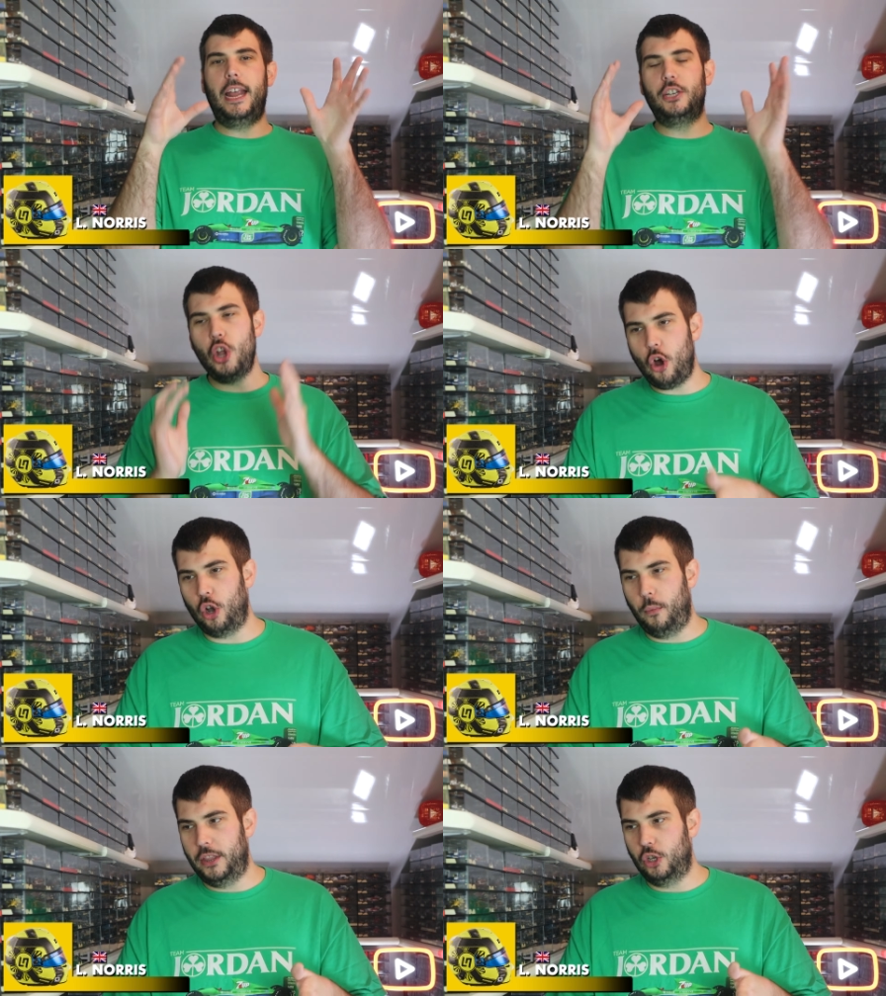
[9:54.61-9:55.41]
He's not
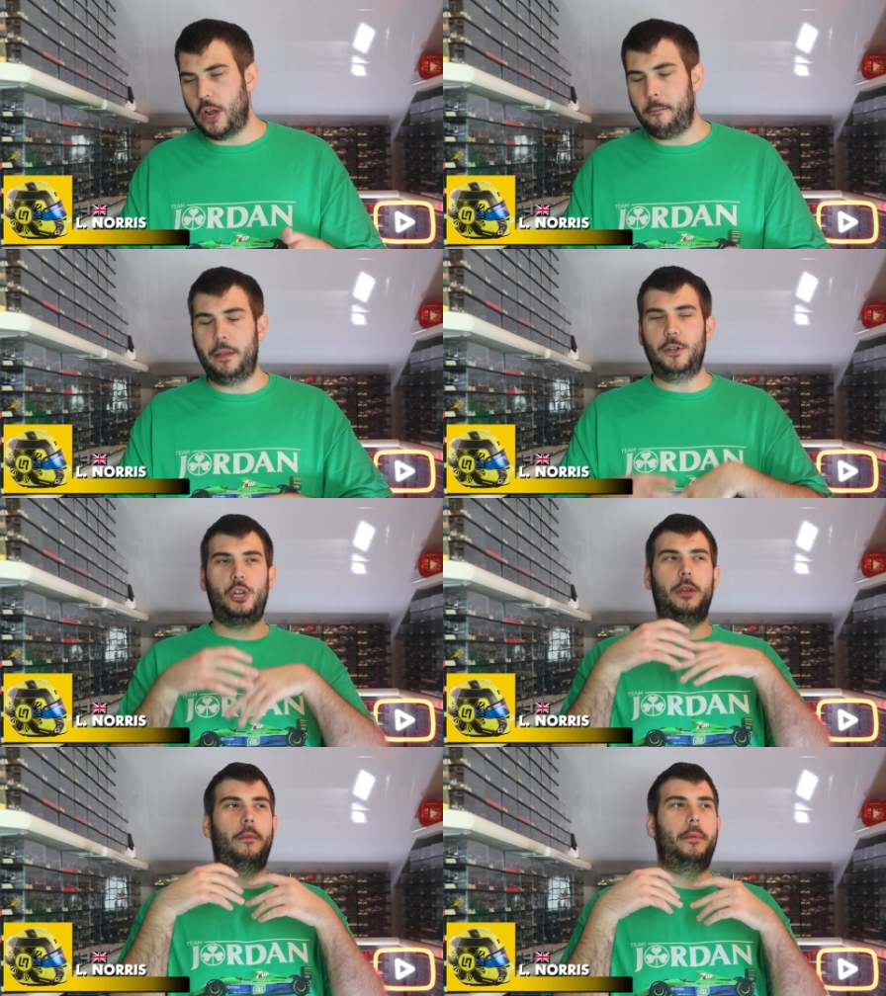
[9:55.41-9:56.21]
going to win the
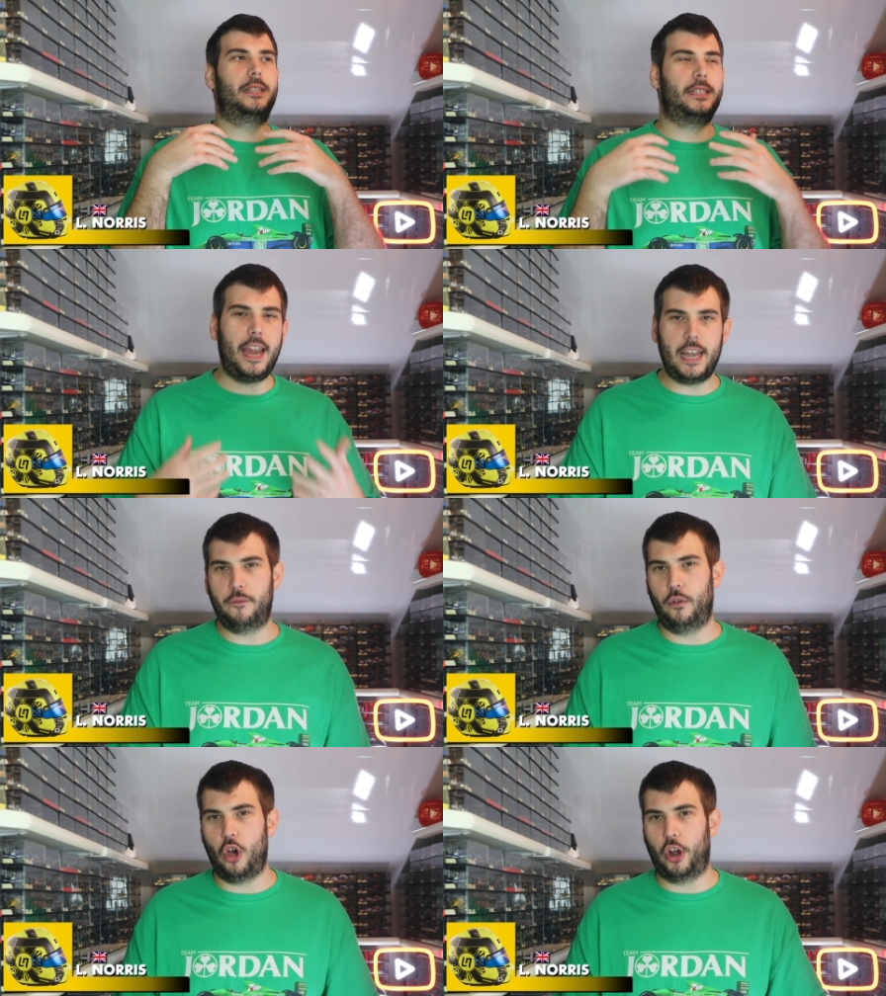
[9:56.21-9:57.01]
championship. We've been saying
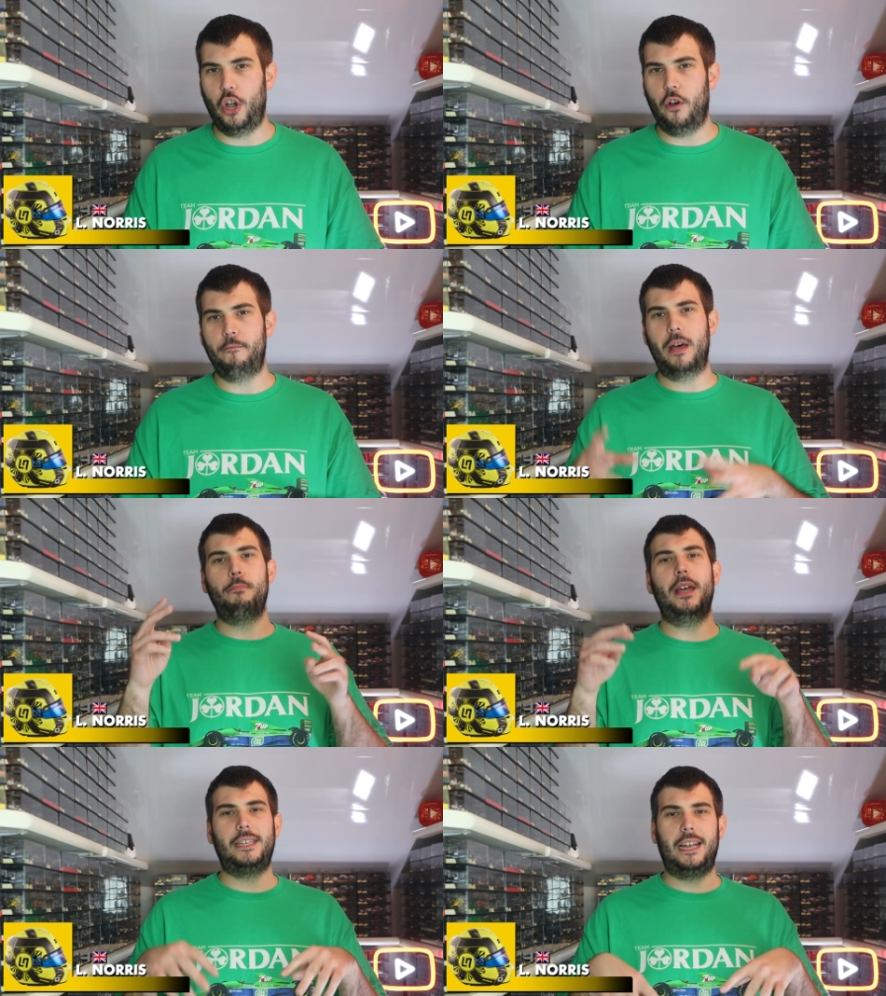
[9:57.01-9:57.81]
it for long enough.
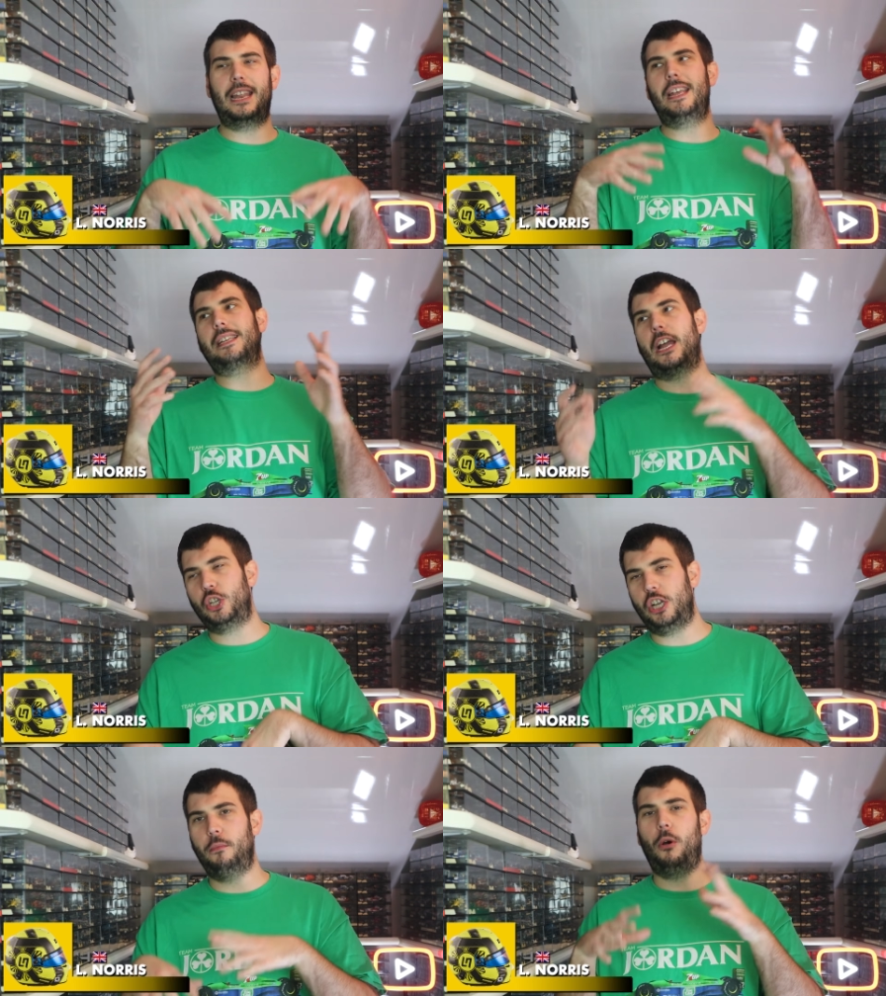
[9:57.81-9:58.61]
Mathematically, he's
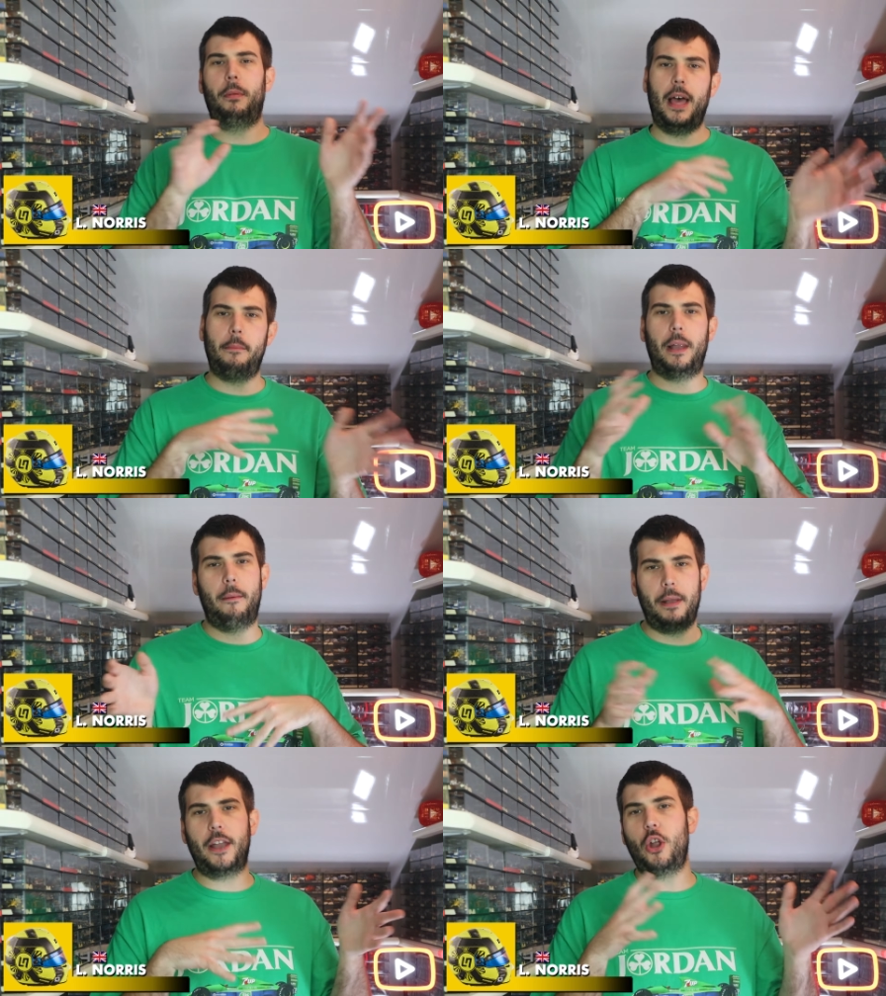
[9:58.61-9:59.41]
catching him up, blah,
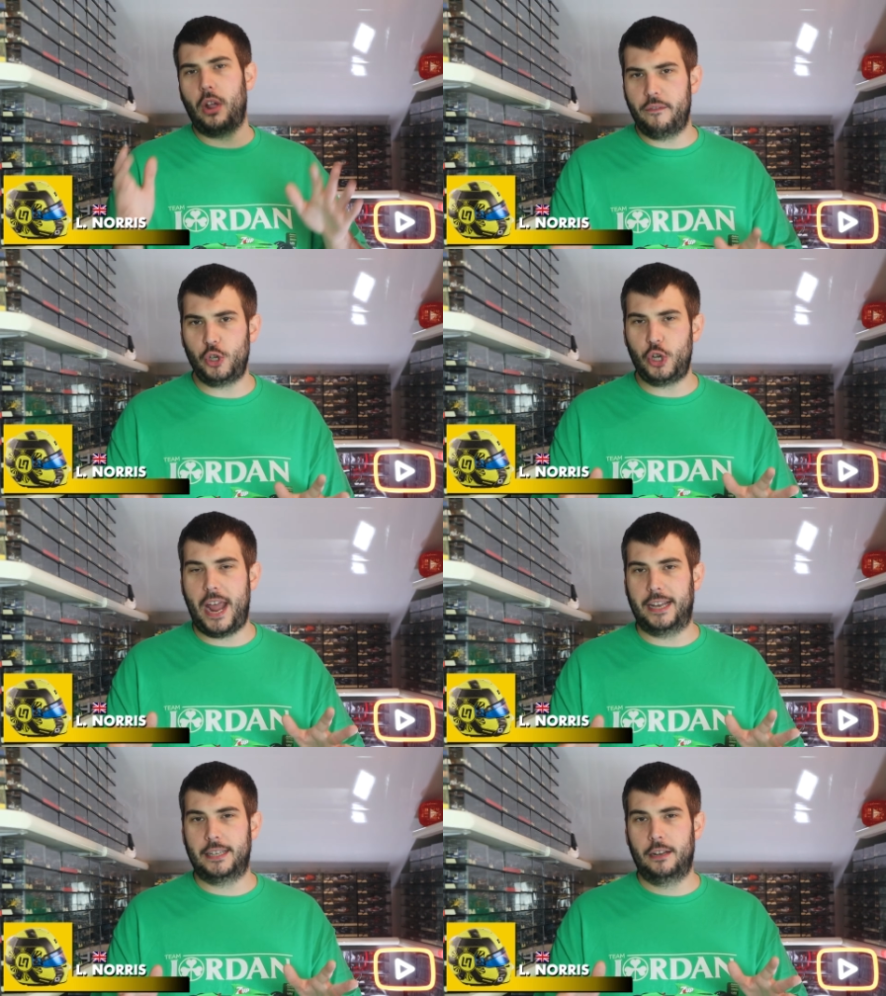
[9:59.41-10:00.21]
blah, blah. Don't give a
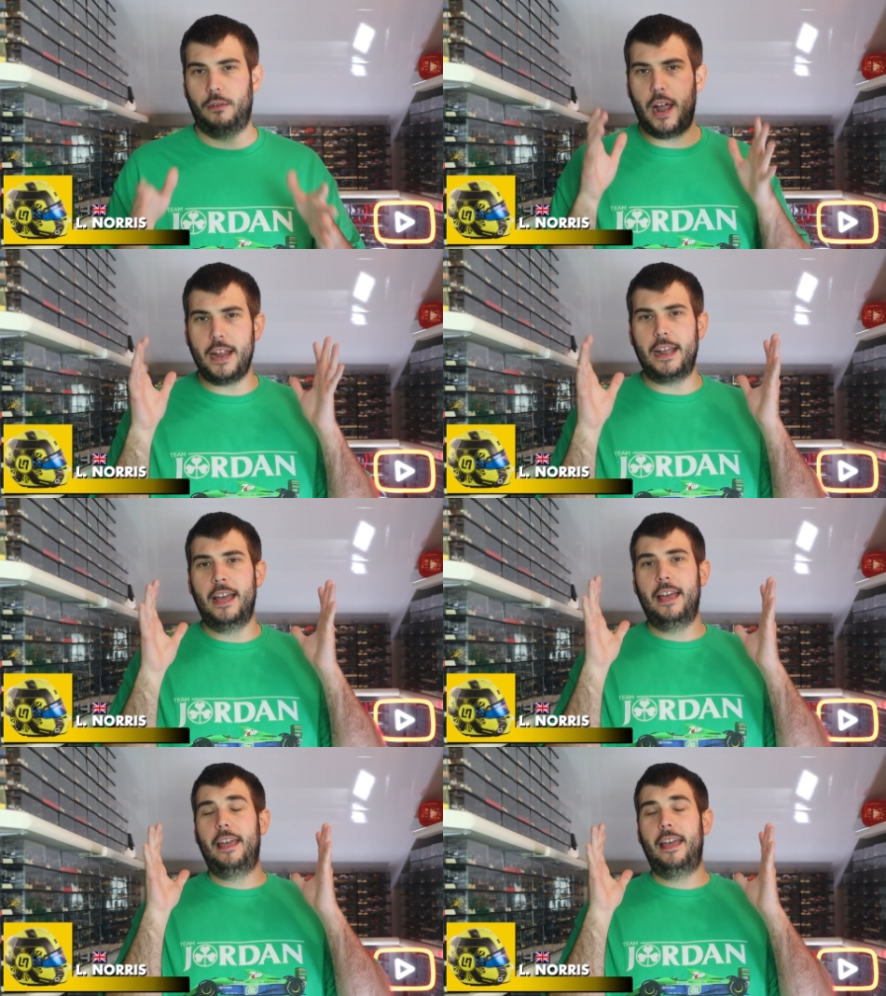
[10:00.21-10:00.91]
shit, right?